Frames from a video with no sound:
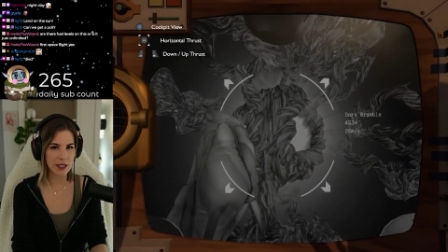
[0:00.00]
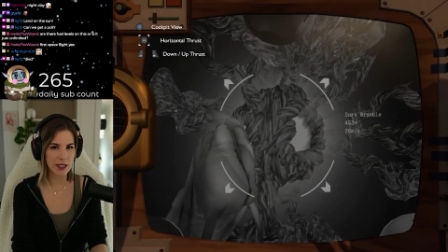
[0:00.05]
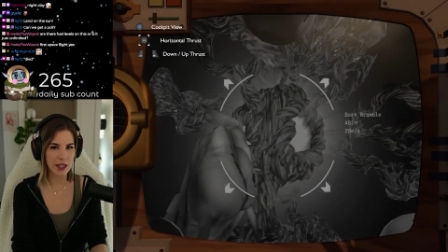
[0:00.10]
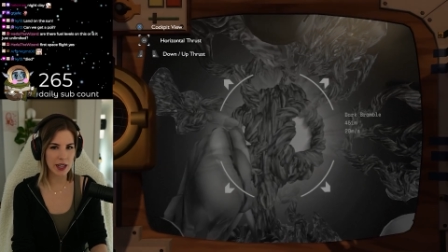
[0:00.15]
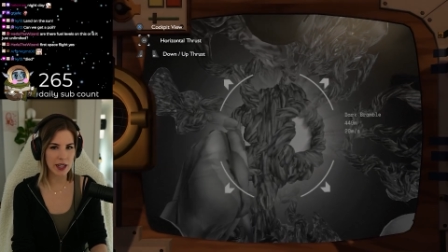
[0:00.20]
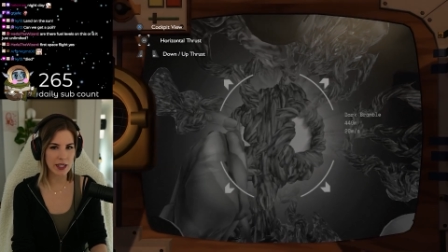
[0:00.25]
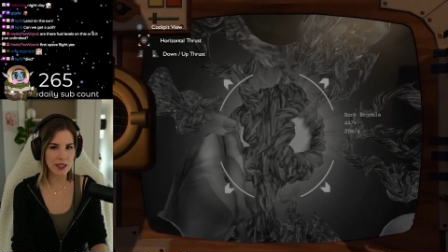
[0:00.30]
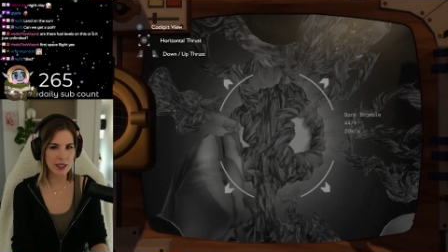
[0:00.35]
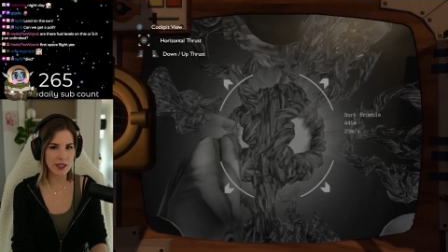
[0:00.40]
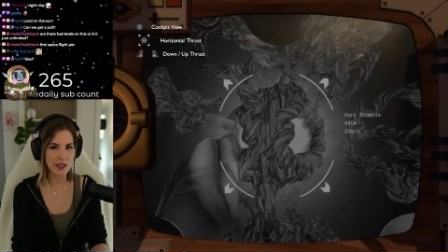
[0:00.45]

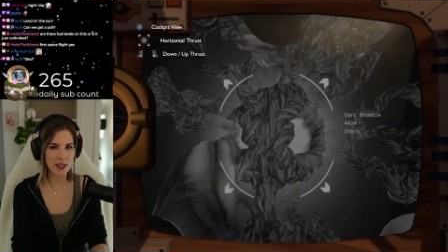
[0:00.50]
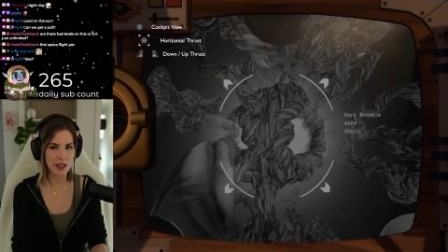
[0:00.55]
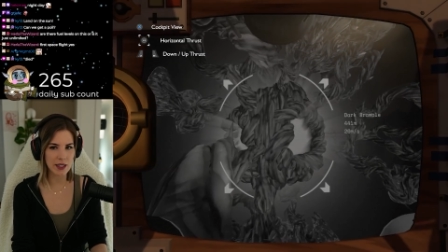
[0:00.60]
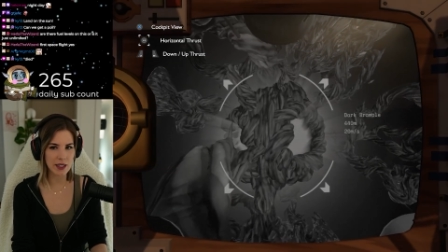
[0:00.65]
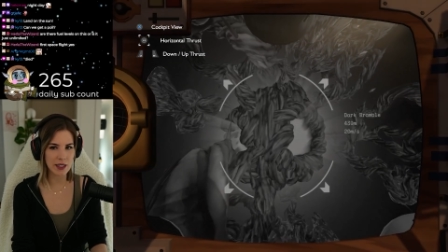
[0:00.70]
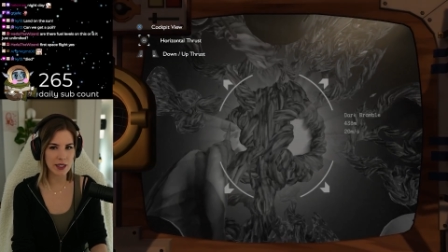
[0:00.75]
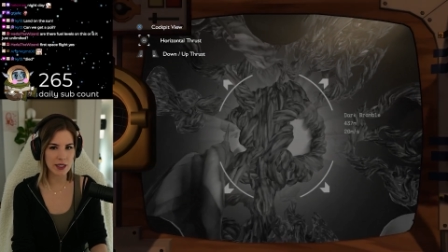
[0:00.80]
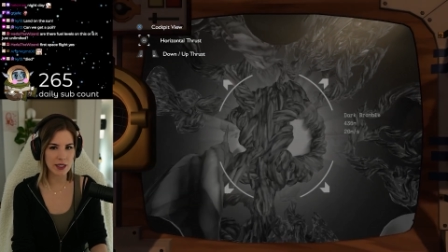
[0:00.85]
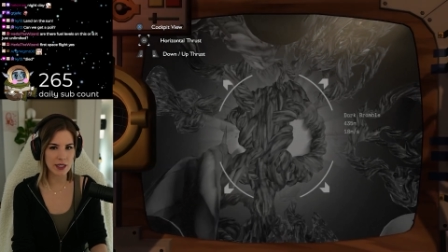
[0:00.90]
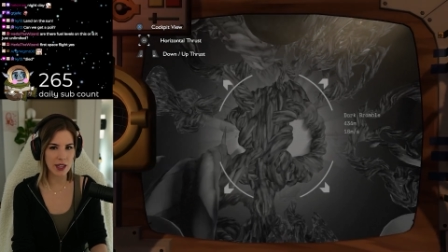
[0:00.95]
Yeah, stuck
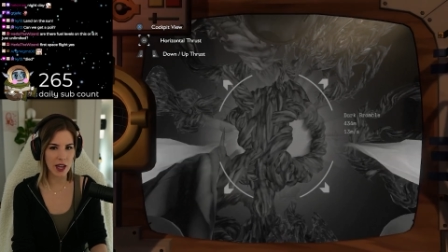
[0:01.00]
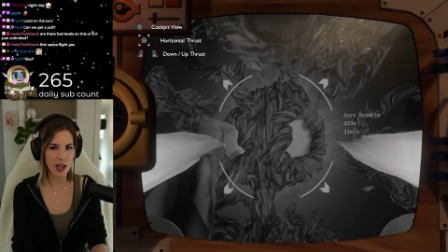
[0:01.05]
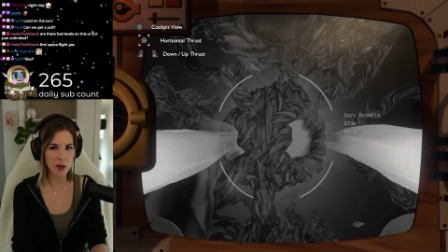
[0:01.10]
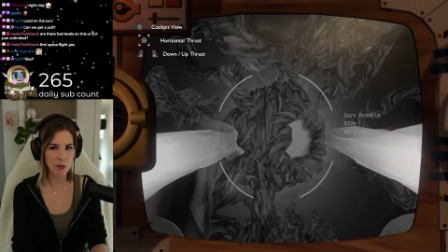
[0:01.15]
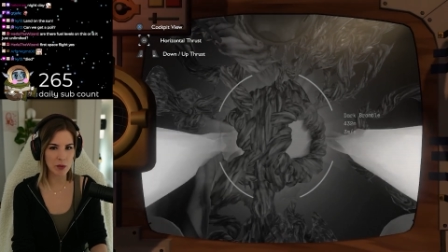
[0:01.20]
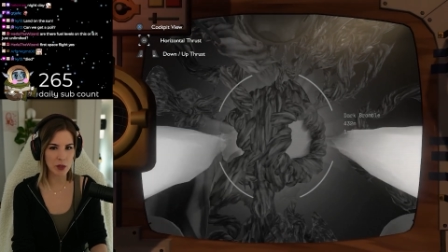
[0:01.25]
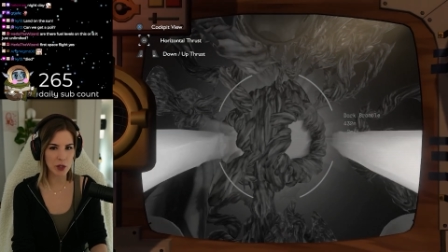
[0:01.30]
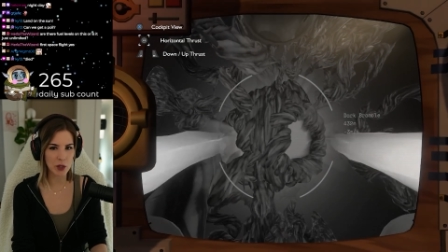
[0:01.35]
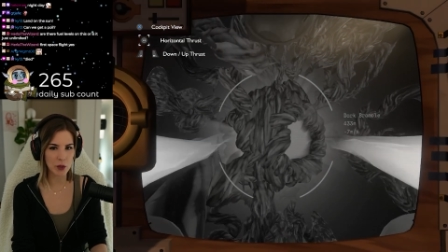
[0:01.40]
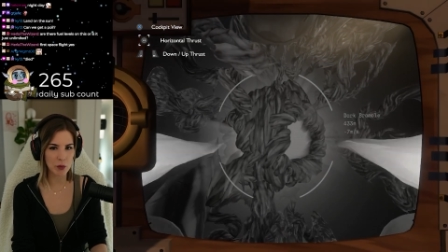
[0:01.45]
in a
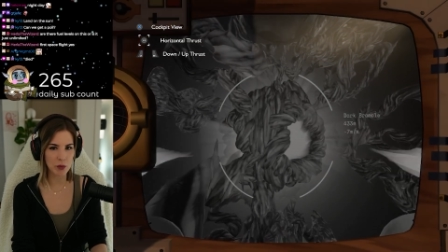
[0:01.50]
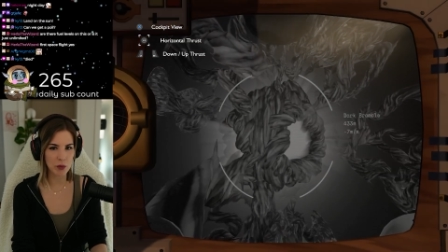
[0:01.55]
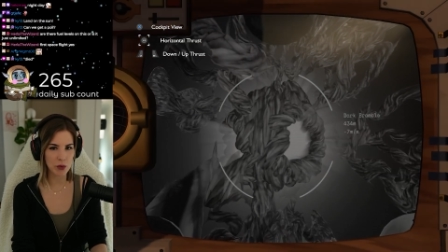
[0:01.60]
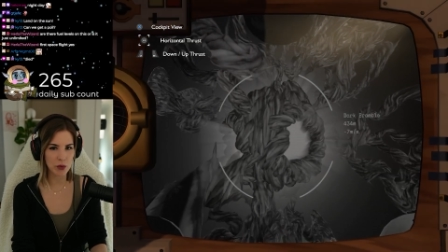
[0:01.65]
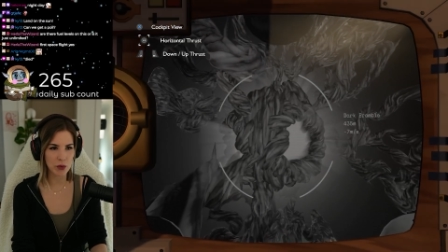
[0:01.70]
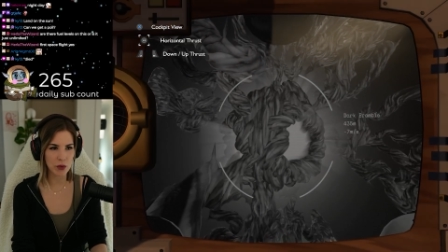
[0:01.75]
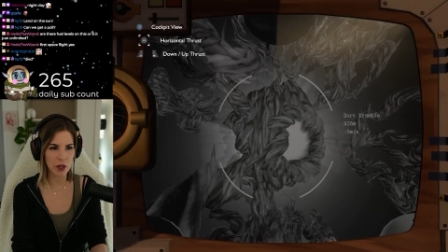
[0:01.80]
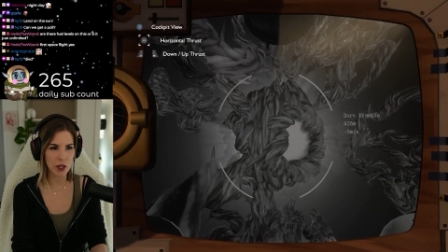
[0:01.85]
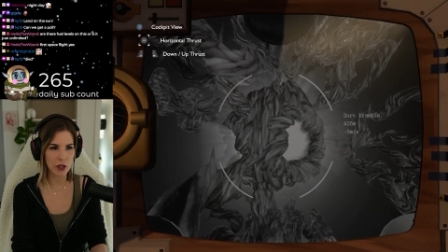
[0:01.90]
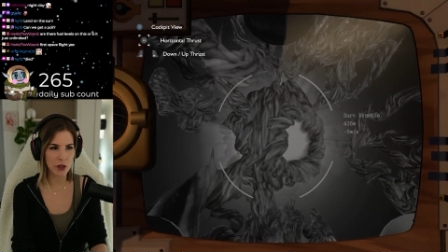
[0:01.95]
time loop
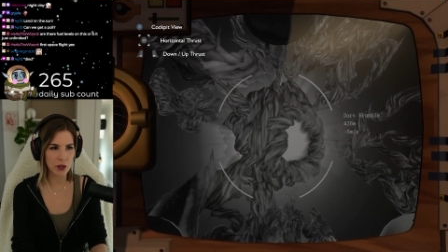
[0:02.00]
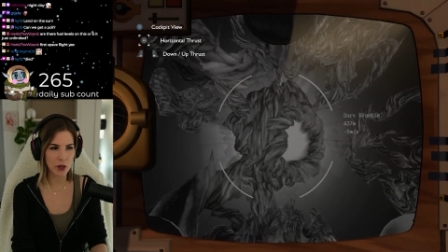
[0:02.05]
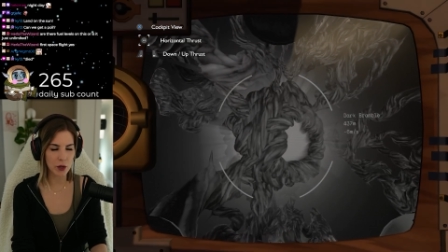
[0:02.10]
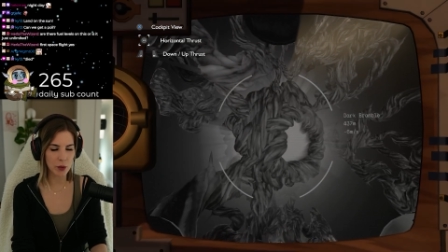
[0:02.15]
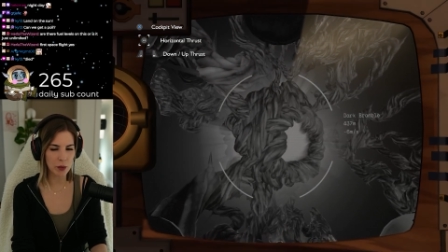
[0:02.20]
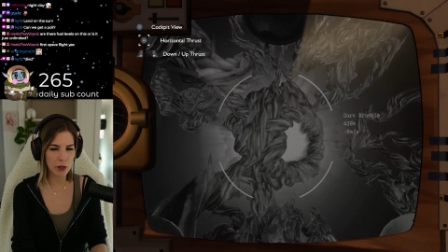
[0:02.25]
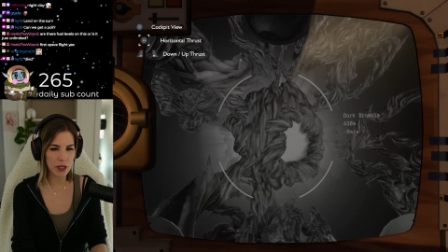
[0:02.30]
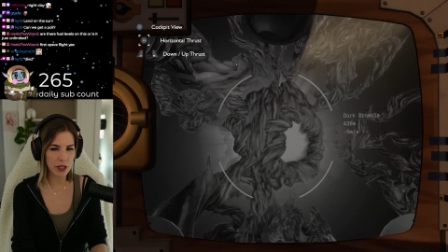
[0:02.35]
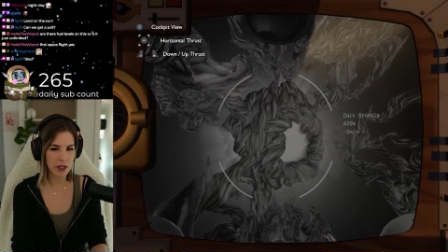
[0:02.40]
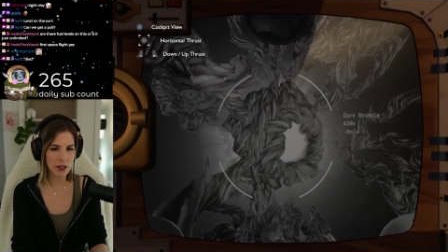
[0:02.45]
that
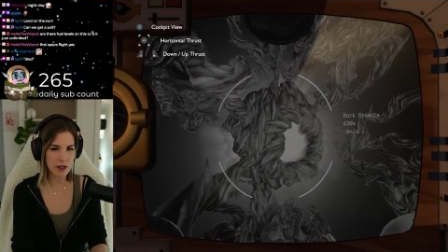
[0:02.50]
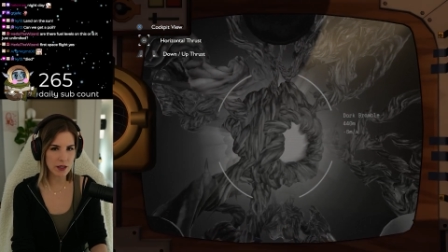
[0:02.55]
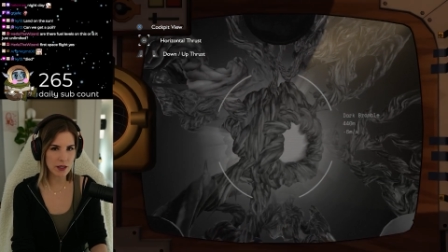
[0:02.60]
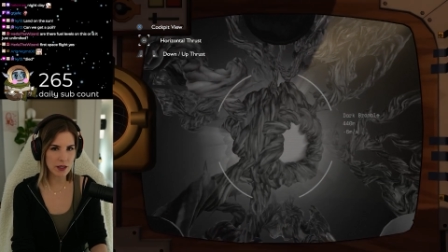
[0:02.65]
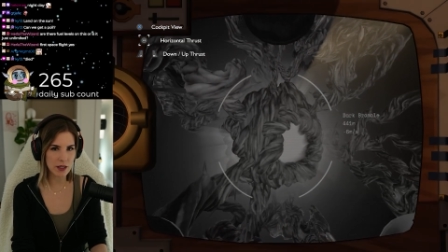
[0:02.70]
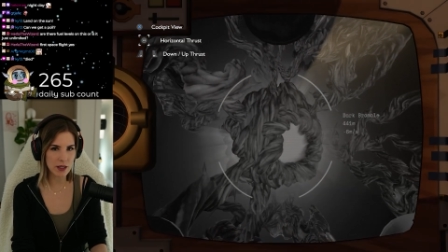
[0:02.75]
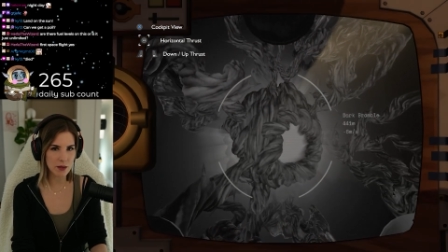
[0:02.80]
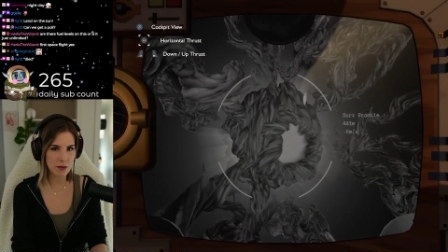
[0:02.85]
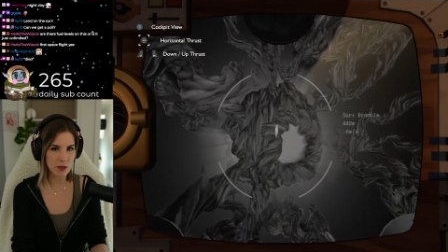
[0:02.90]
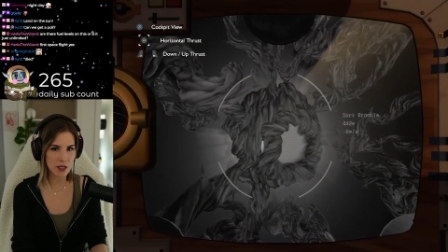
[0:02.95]
nobody else
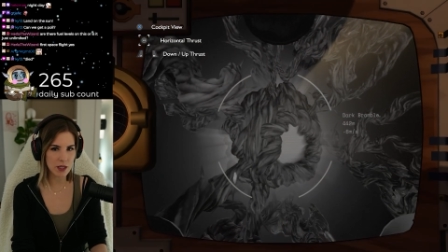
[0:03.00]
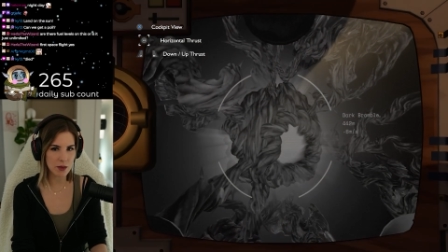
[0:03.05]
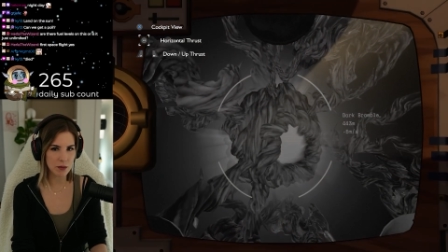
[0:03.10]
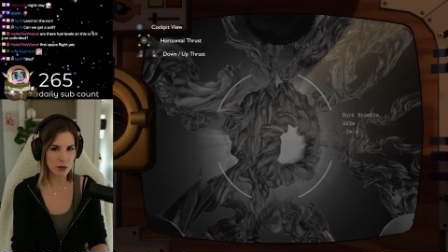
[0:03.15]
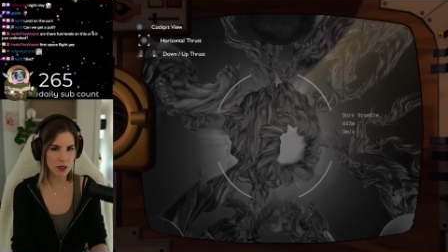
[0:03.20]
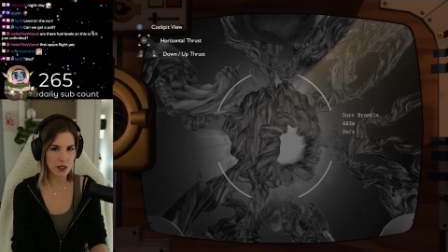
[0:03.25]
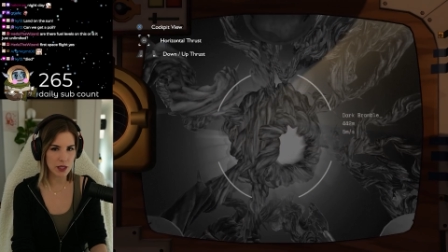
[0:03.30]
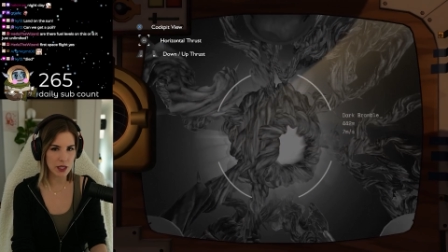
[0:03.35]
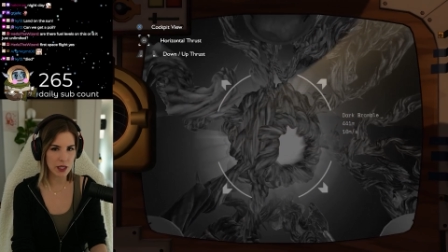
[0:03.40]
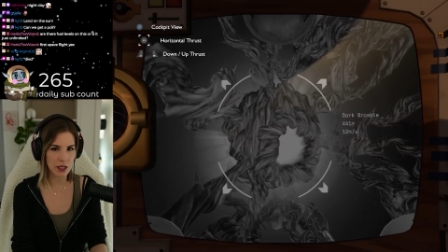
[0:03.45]
seems to
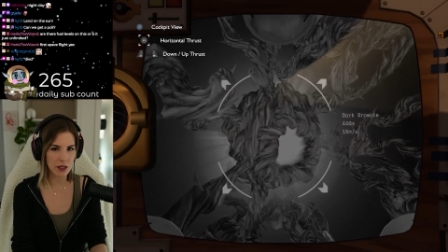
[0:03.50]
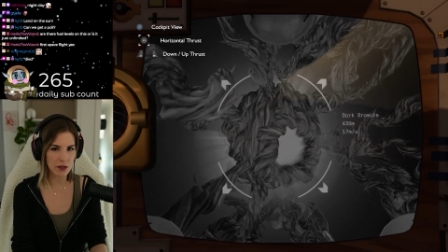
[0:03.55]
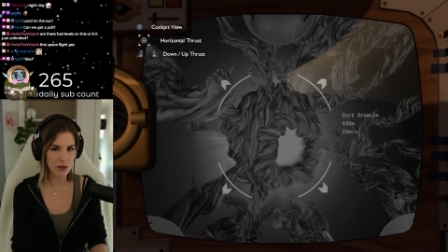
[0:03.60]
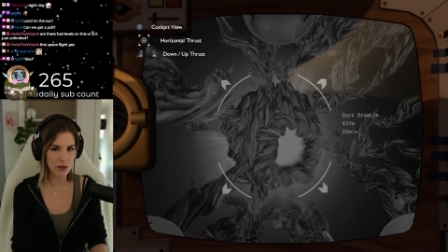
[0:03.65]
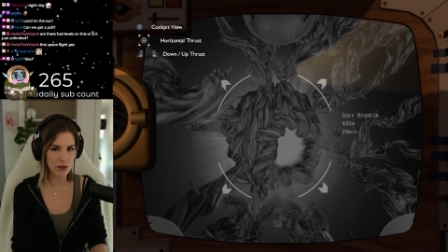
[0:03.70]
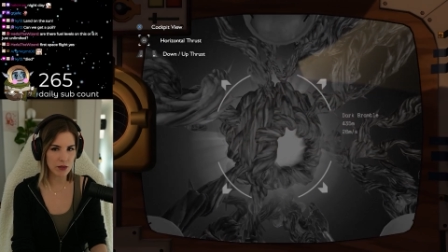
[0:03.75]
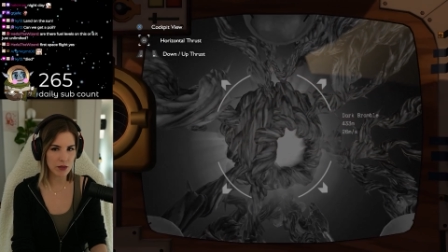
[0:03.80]
believe.